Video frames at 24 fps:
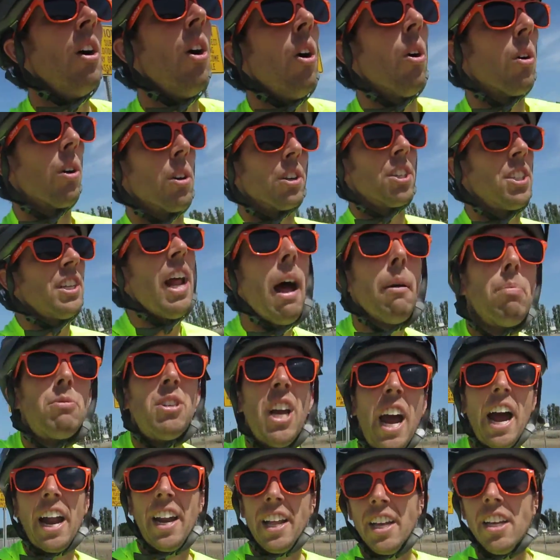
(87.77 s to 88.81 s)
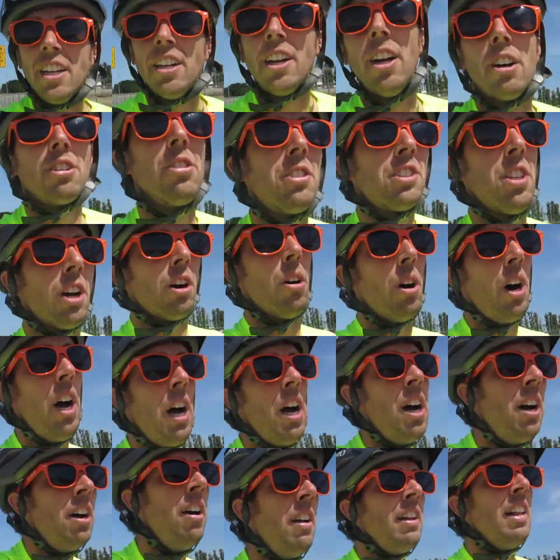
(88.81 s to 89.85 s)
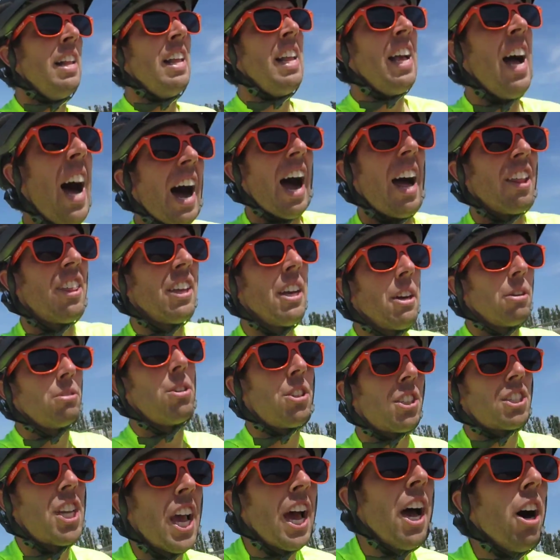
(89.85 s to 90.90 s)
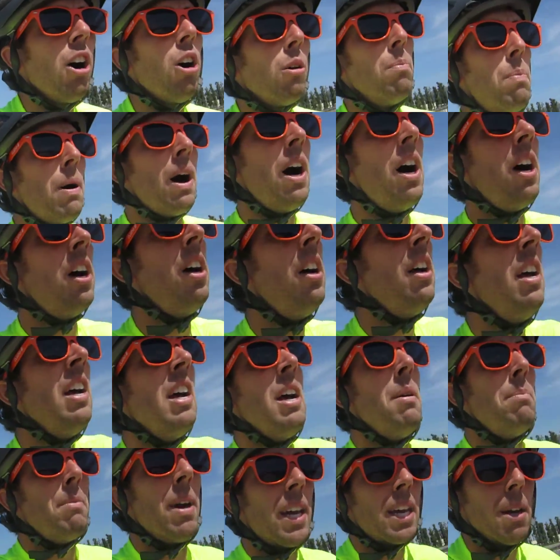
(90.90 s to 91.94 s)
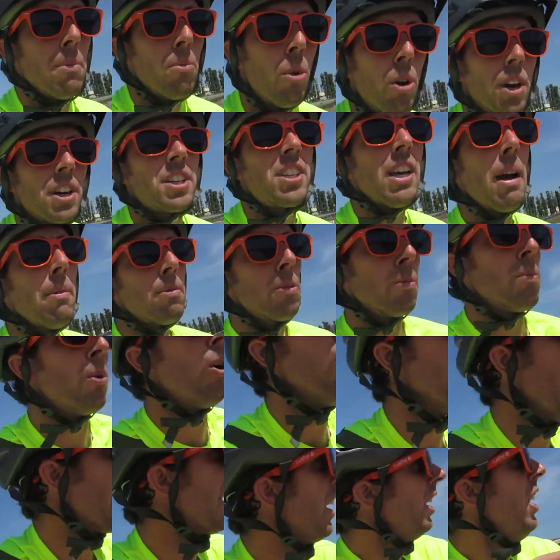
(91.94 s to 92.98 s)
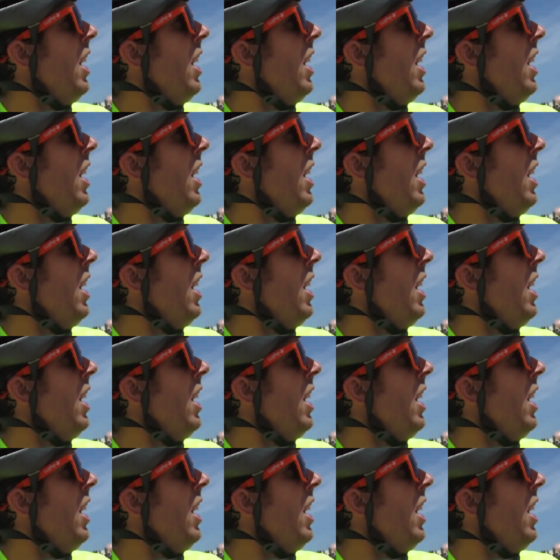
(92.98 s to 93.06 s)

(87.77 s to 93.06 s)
or Snapchatting, you know? So I think it would just help make it more acceptable, like